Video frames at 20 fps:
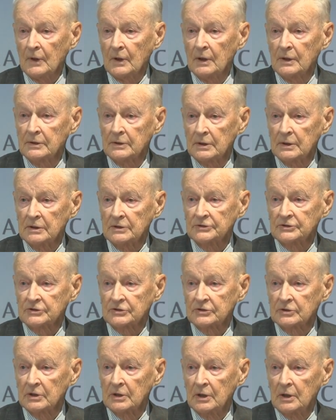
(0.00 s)
It
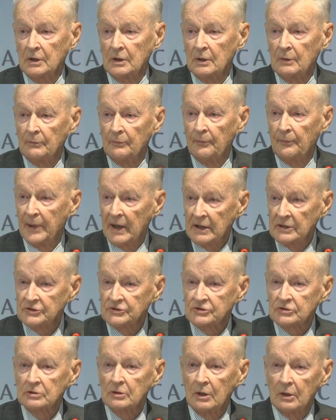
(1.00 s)
is
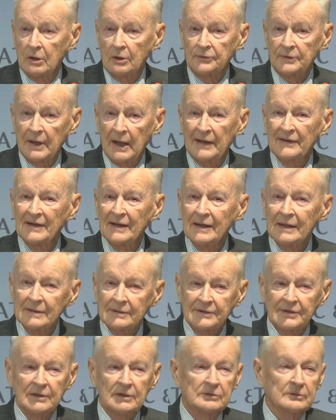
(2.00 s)
based on an
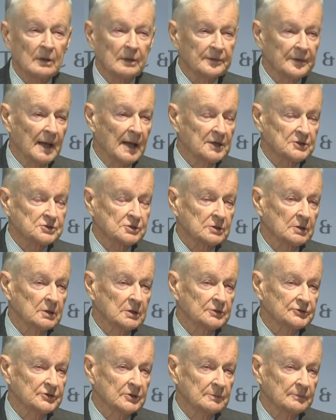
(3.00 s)
integral
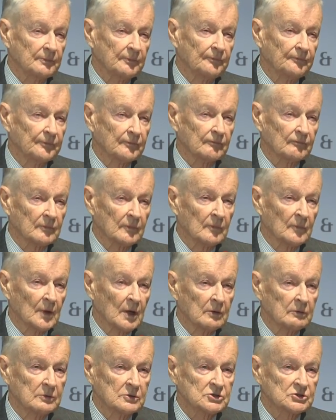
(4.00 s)
nationalism,
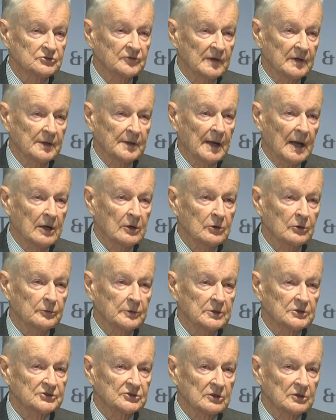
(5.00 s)
which is very narrow
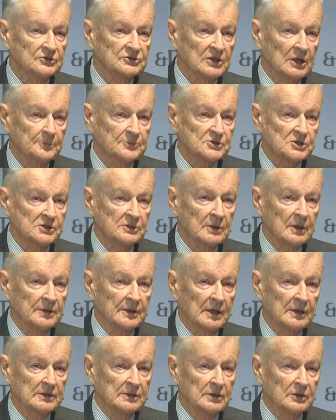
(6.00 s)
in its conception
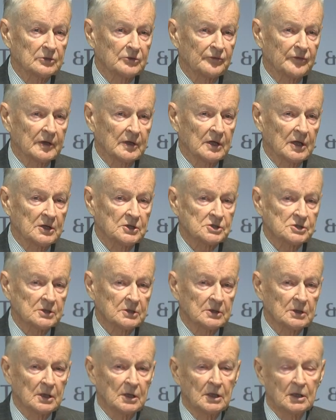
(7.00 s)
and
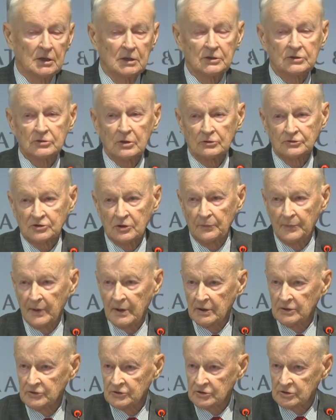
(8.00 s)
identification. It's also
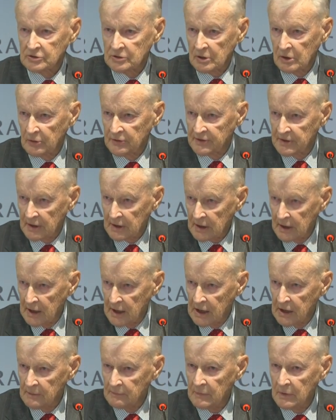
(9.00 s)
based on the
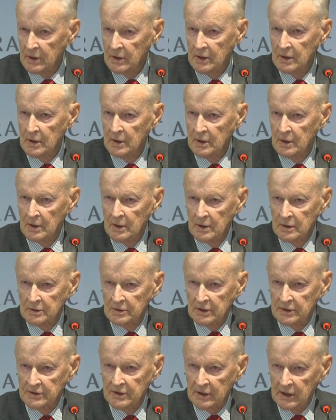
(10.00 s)
claim
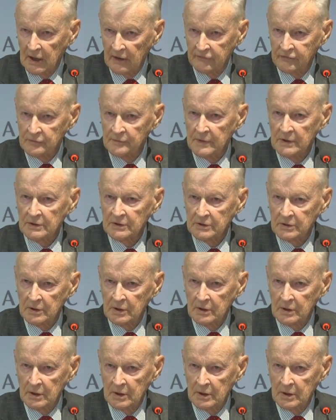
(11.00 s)
that the government